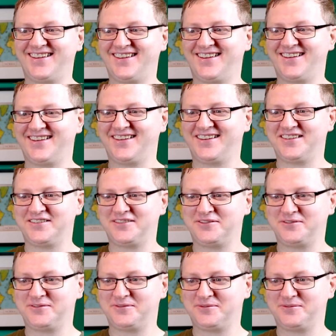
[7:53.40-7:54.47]

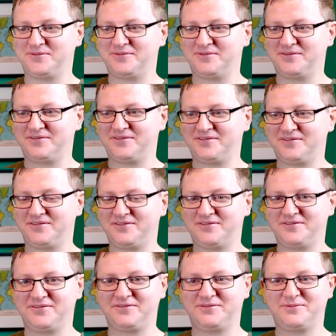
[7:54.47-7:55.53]

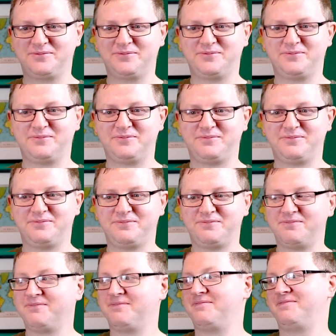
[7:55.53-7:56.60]

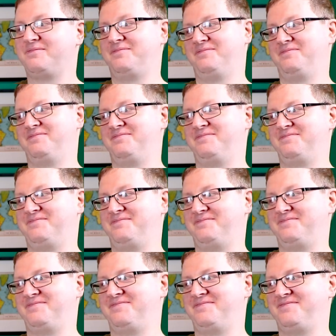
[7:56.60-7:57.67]

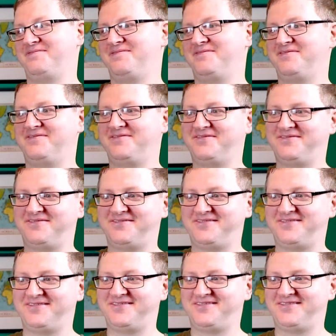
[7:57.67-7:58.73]

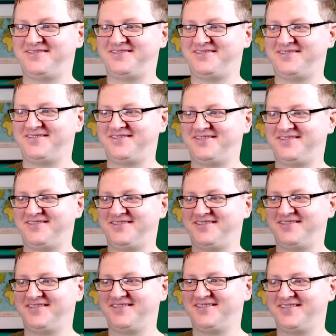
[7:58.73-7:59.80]

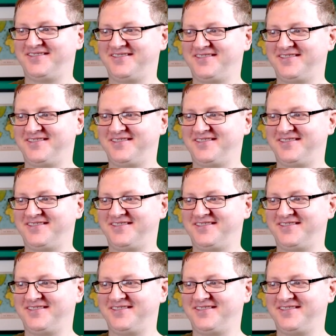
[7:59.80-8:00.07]
[no speech]